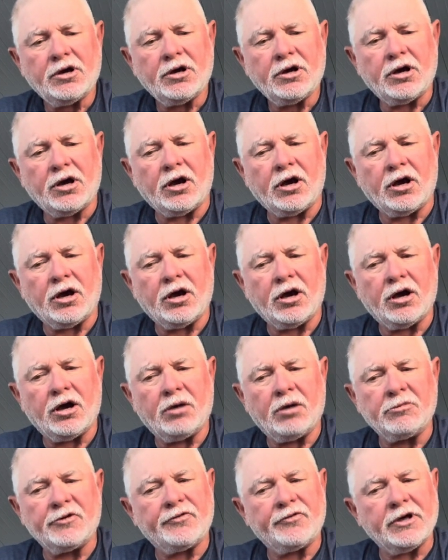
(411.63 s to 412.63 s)

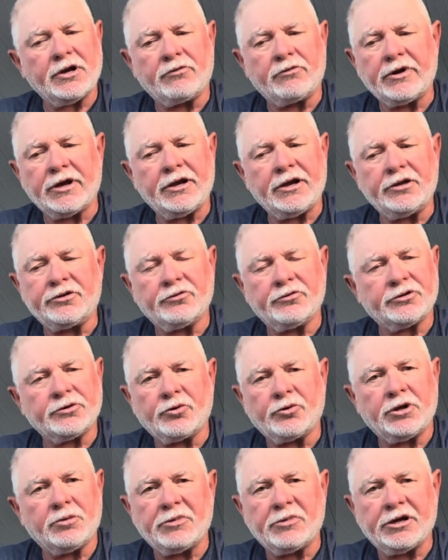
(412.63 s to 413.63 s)
If they'd have ran into us, it
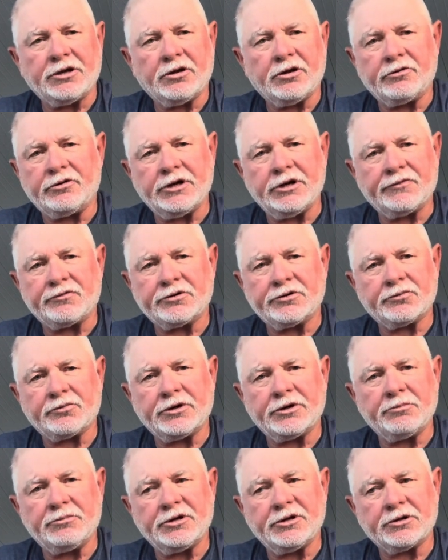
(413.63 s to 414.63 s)
wouldn't have made no difference. We'd
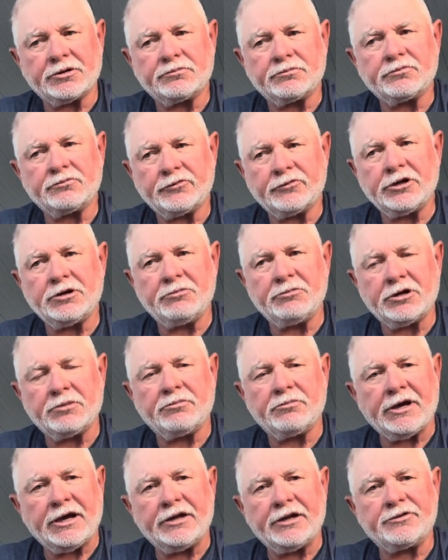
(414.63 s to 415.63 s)
have been in
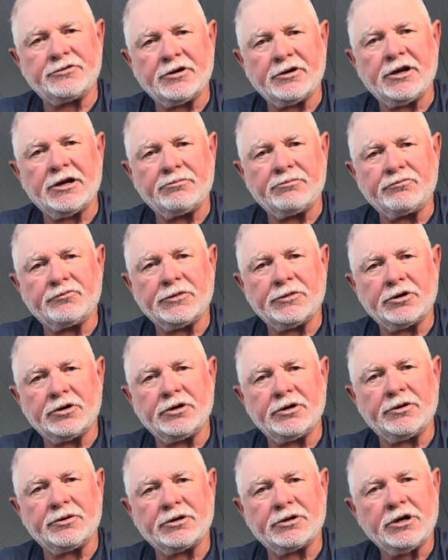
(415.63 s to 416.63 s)
bad shape.
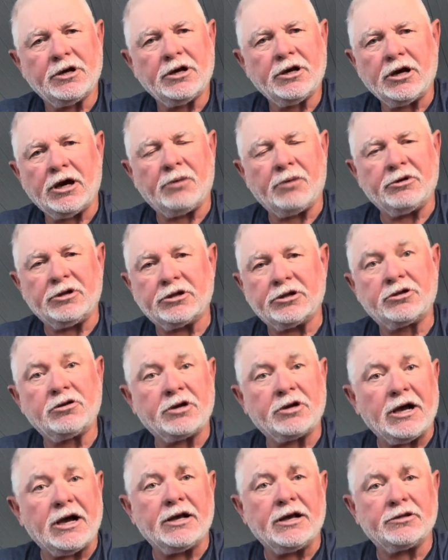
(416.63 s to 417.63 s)
I mean, the
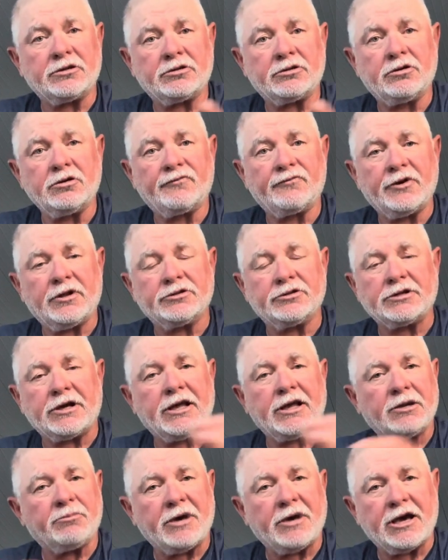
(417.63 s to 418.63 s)
two fellas I had
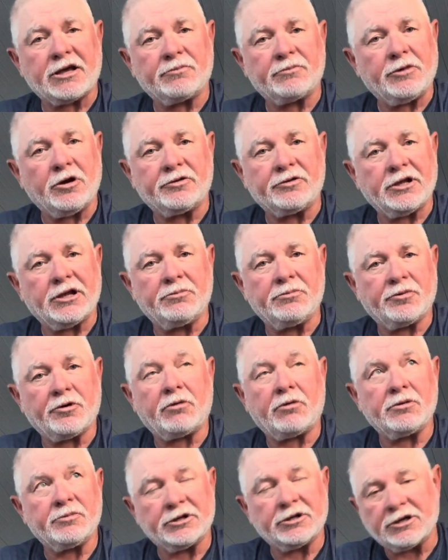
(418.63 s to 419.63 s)
in the back of the boat, they'd have
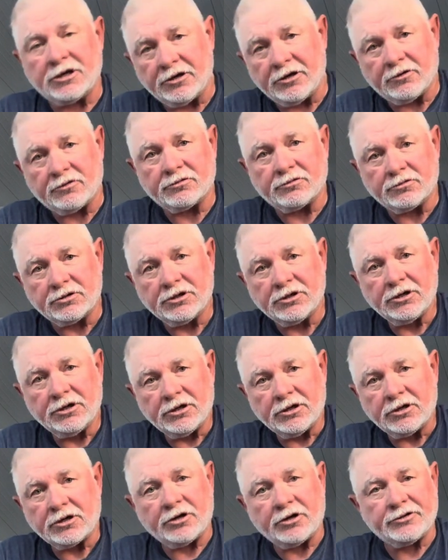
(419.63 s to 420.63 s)
probably been killed,
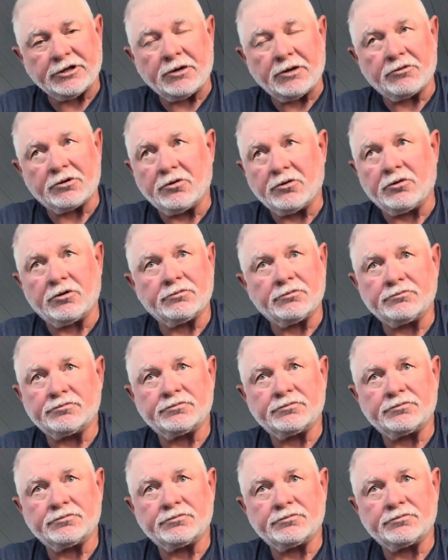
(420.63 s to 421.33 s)
because they were going